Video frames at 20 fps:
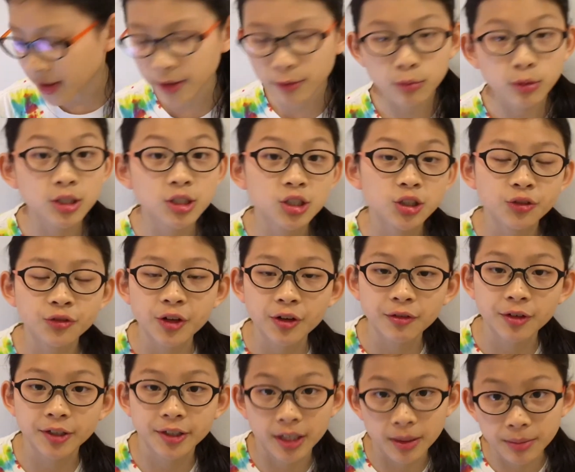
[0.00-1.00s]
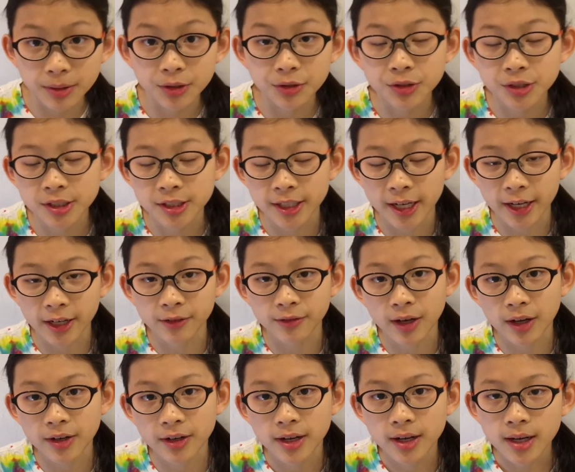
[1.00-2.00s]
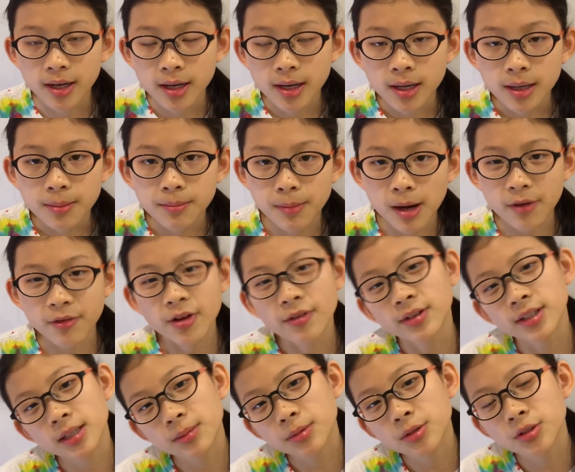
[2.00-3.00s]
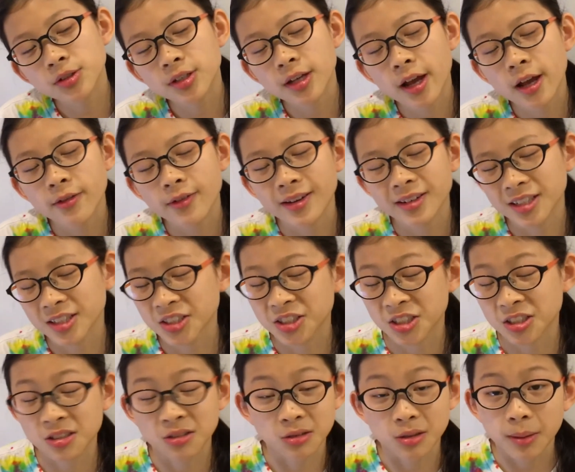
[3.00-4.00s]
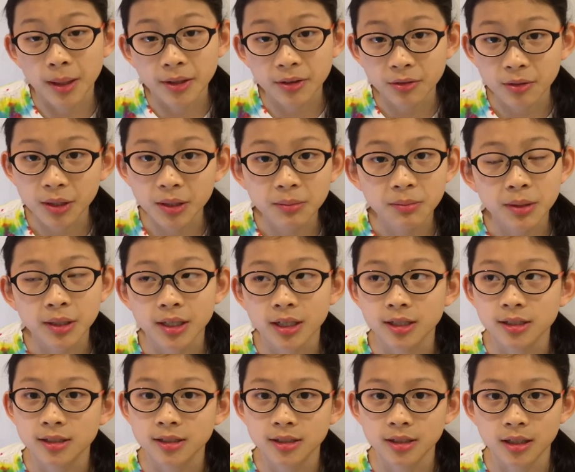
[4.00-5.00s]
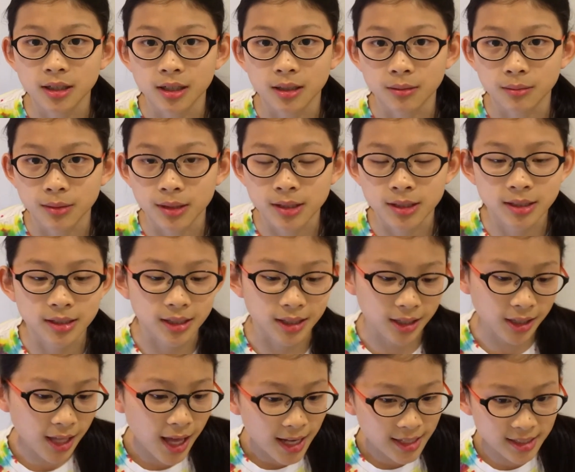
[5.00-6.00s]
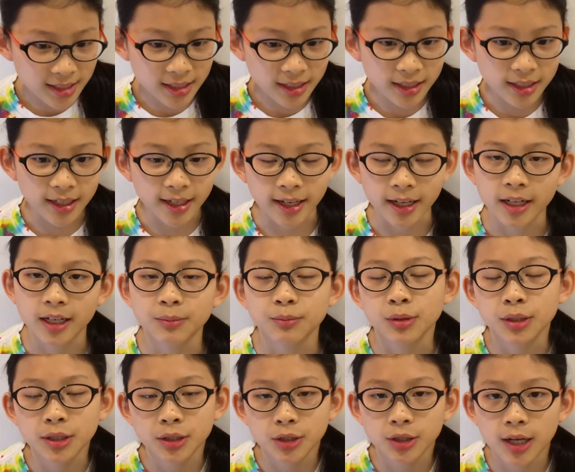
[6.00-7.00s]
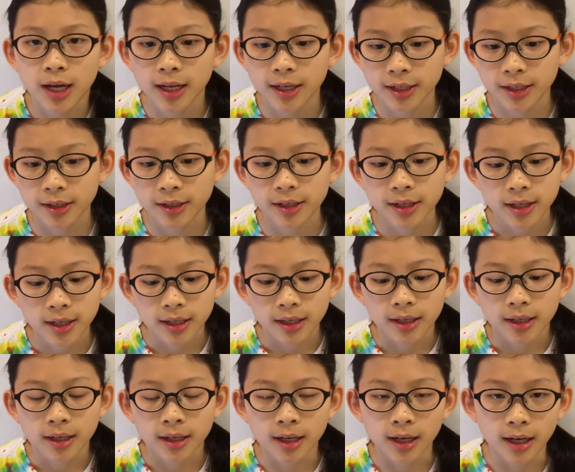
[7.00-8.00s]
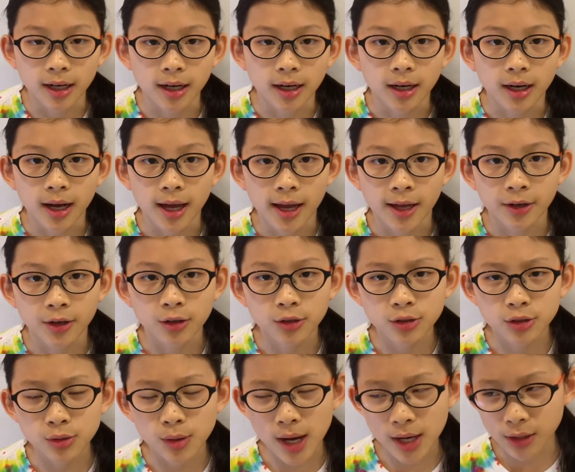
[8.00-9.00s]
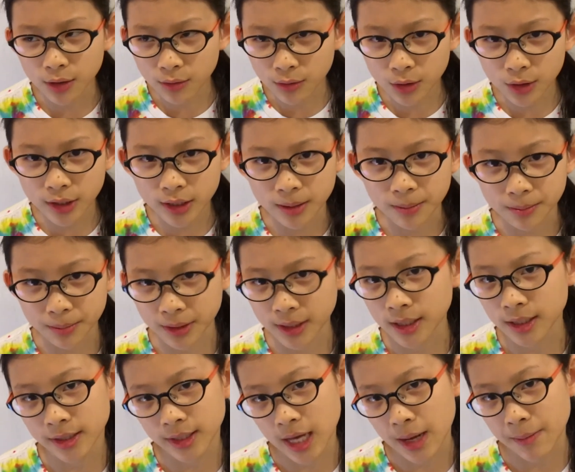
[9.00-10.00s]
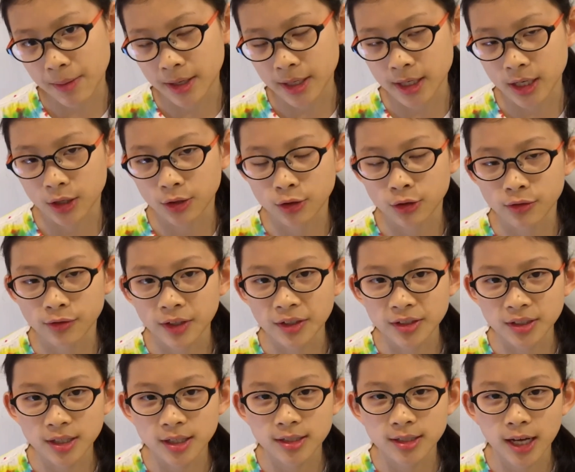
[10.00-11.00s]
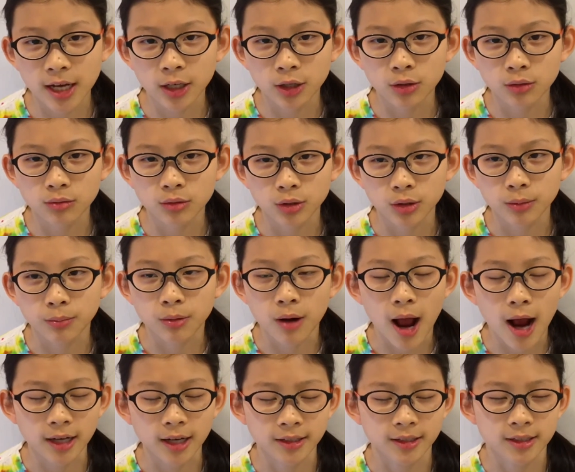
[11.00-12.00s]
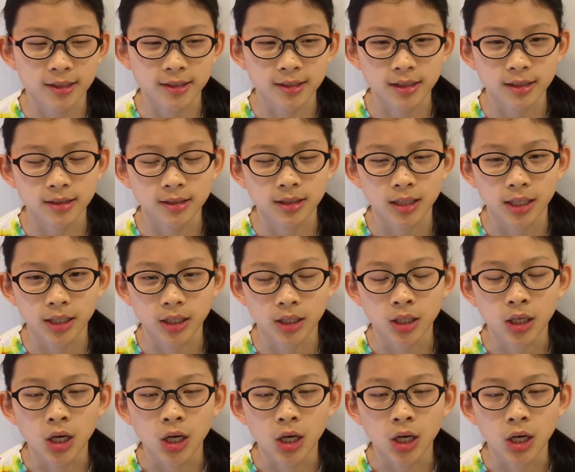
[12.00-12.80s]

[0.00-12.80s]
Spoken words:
then what is your favorite WCA event? My favorite WCA event is just 3x3 because it's the classic and I'm pretty good at it. And also, I don't really compete in that many other events because I don't really practice things like